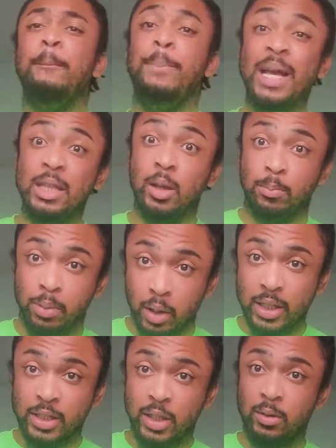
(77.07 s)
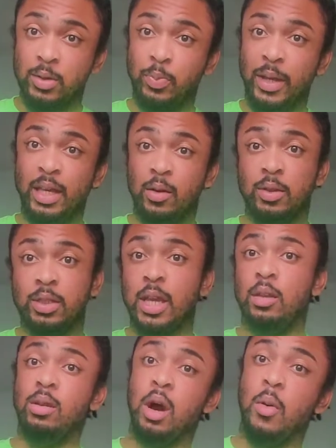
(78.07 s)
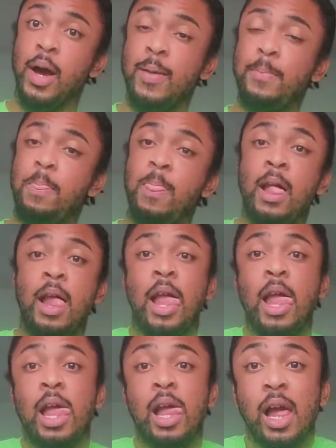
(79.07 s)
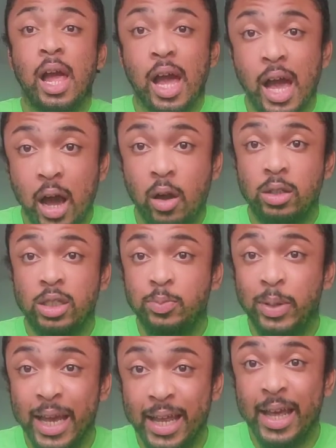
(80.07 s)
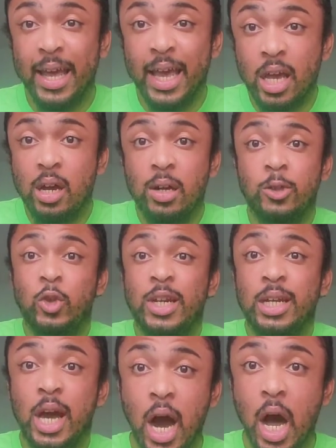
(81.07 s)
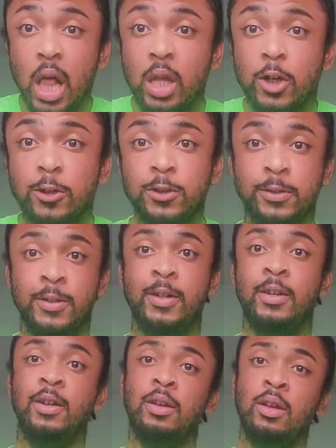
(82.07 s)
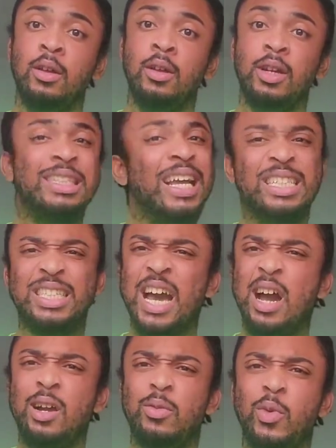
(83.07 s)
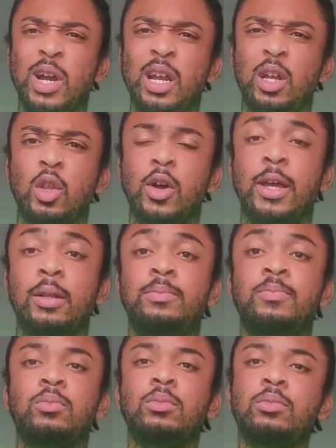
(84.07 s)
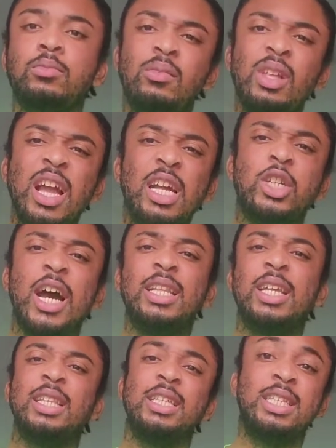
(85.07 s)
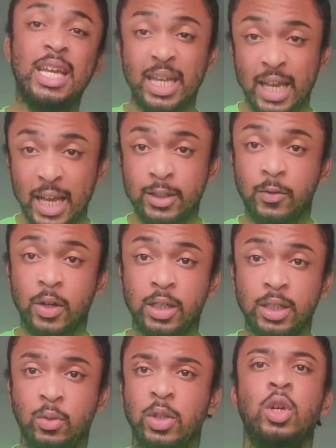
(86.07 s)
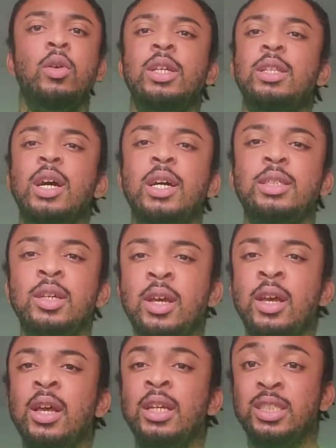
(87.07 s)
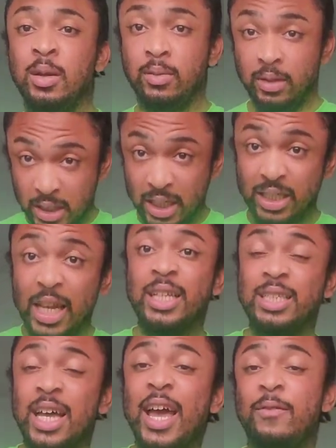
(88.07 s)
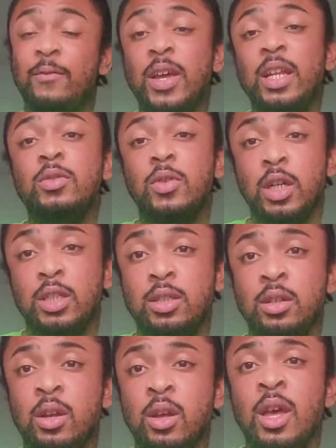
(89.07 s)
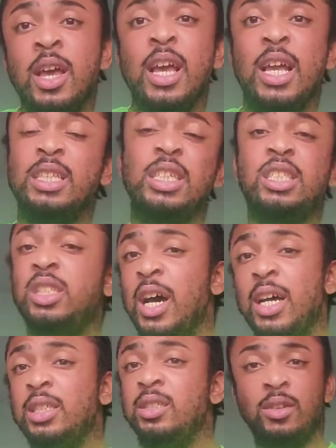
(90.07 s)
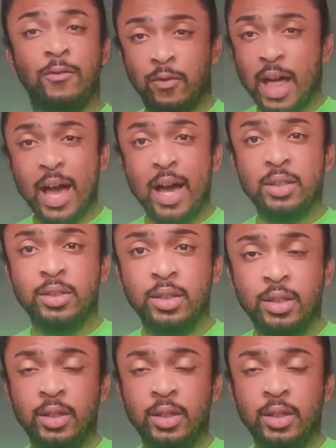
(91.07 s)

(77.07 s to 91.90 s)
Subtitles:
bit the bullet, so to speak, and was like, you know what? I'll just pay the $800. Because I got tired and wary of looking. I tried to get the TDS version, which only does, just like the Titan Fitness version, it just does the flies.